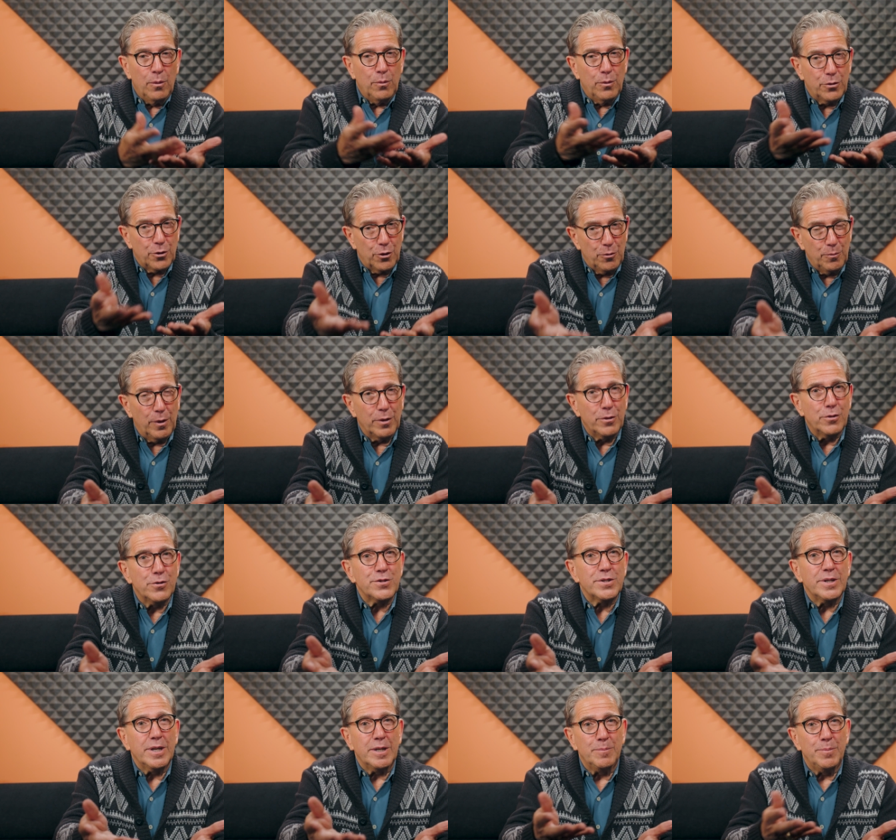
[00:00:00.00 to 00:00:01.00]
with her
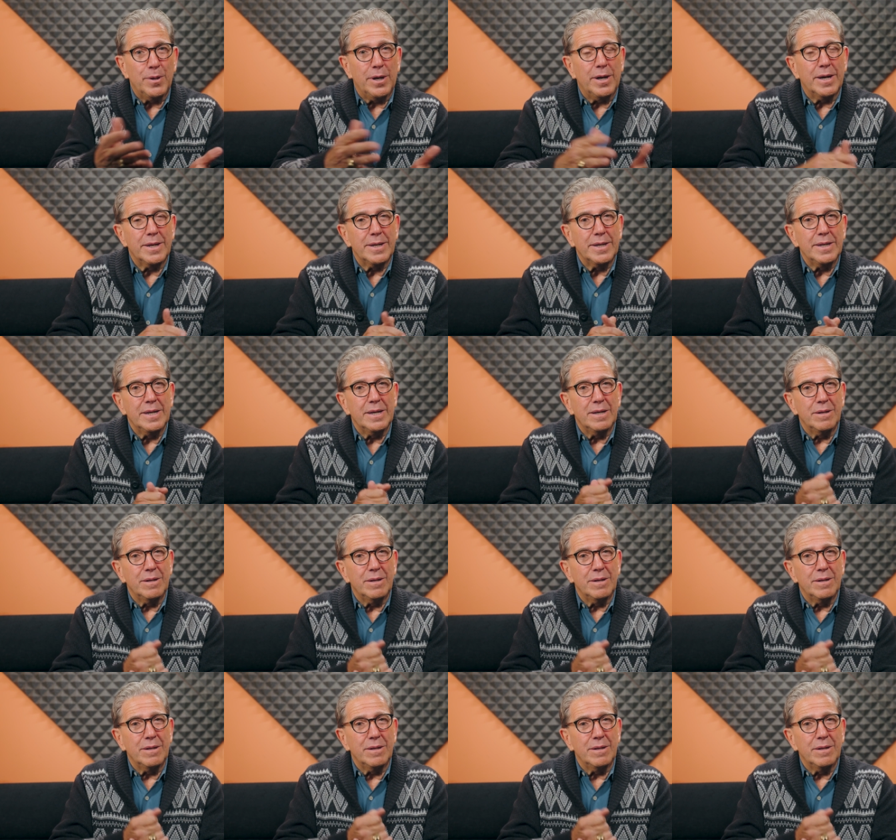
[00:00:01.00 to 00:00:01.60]
mother's dead body.